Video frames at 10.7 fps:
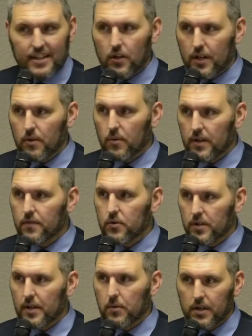They'll get rid of
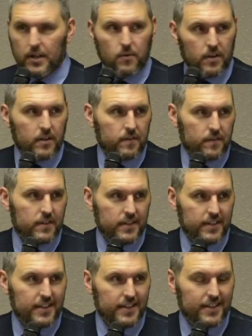who they want to get rid of.
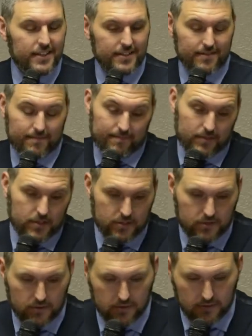It's
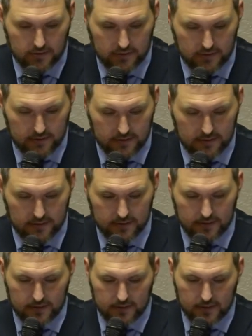just true.
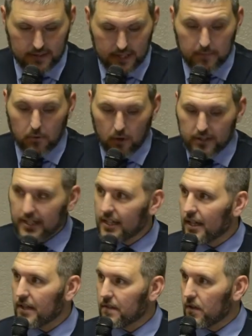In broad
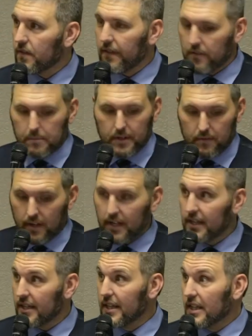daylight, in front of everybody,
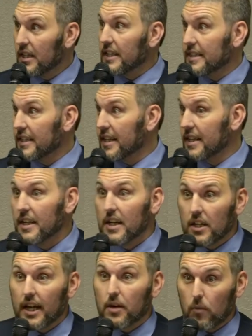right? Like they did,
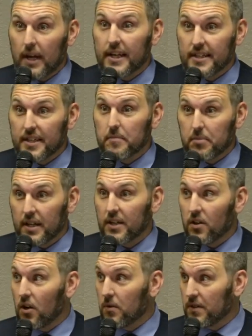like Reagan didn't play
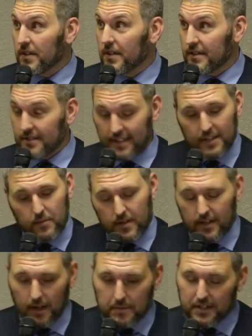along with it.
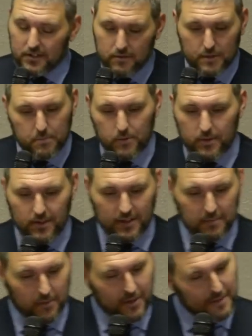Anyway, I'm getting too spooky on
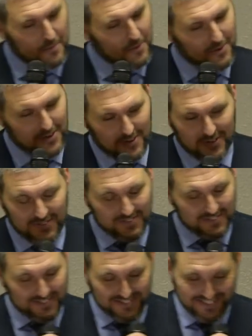you. Better keep going now.
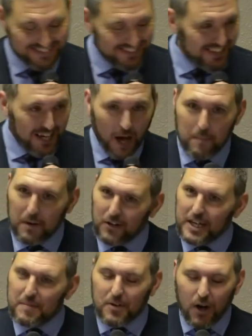I better
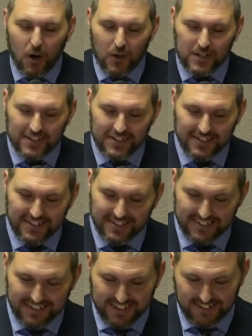keep going.
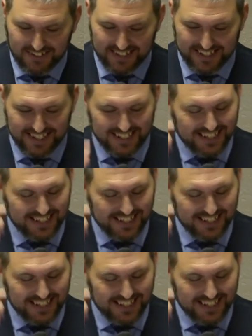Anyway.